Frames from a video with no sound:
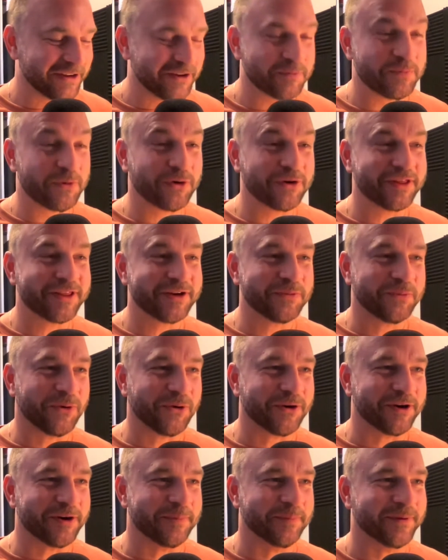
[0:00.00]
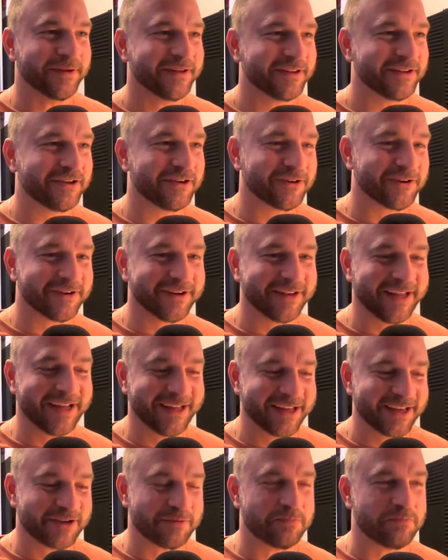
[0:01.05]
more than warm. You're
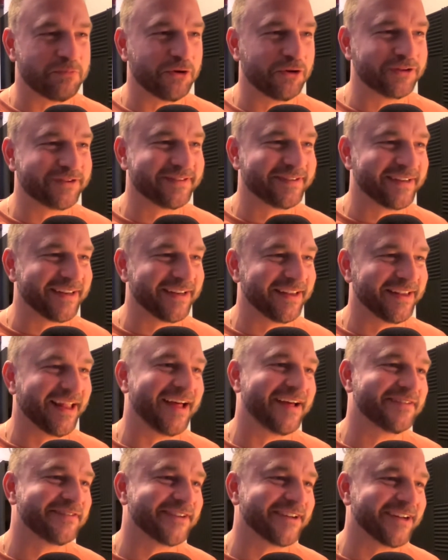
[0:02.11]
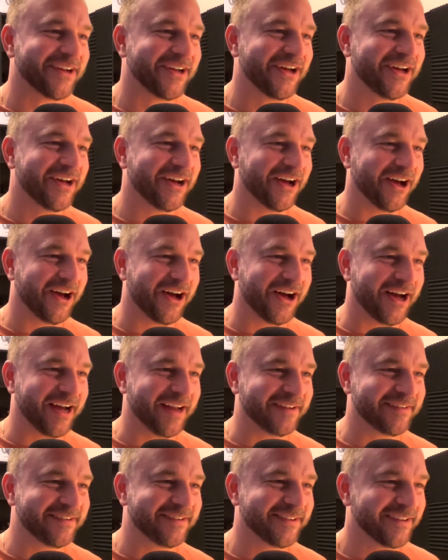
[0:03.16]
like molten lava
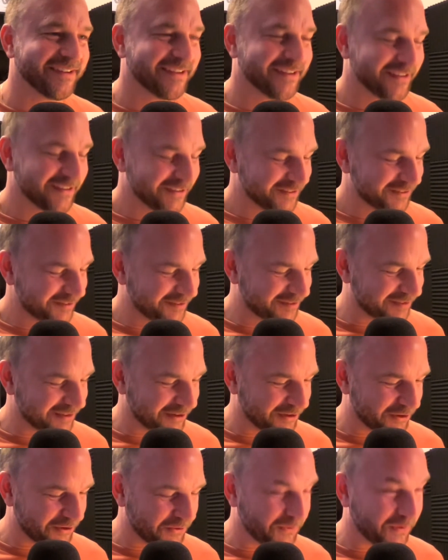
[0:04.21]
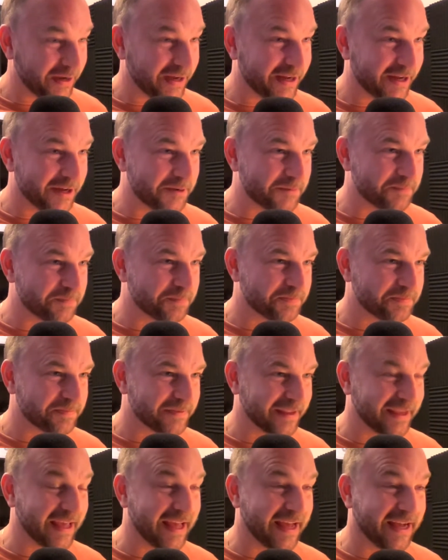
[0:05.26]
hot. So
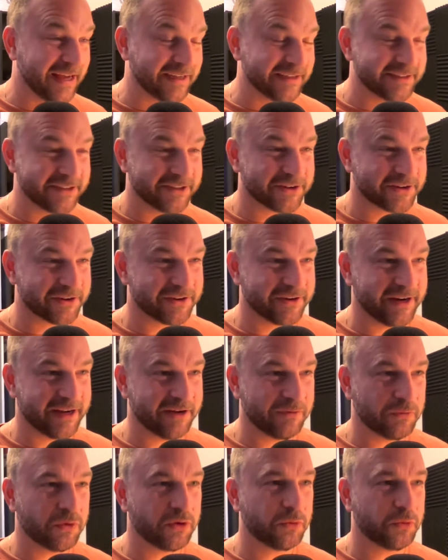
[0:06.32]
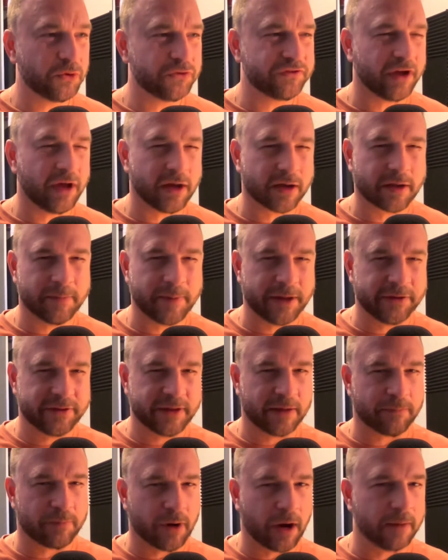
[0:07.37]
we'll talk about
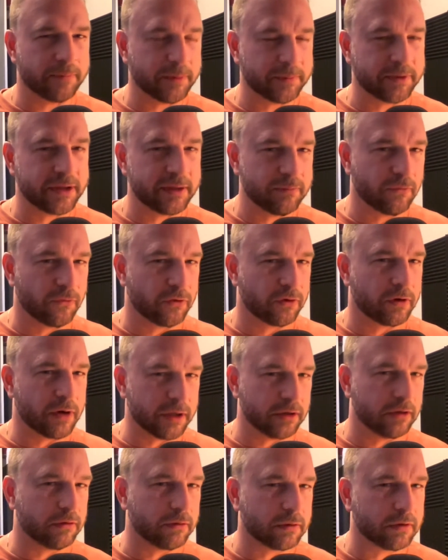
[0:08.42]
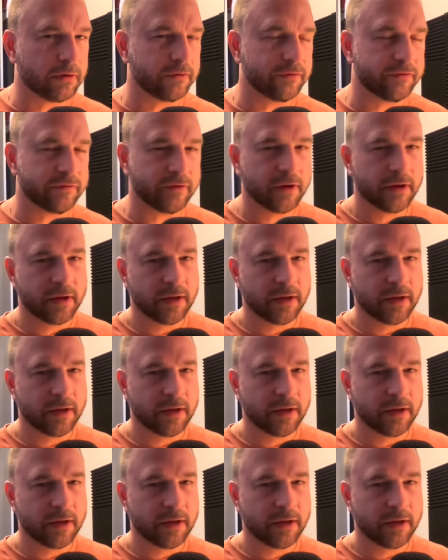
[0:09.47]
that probably more on Locals.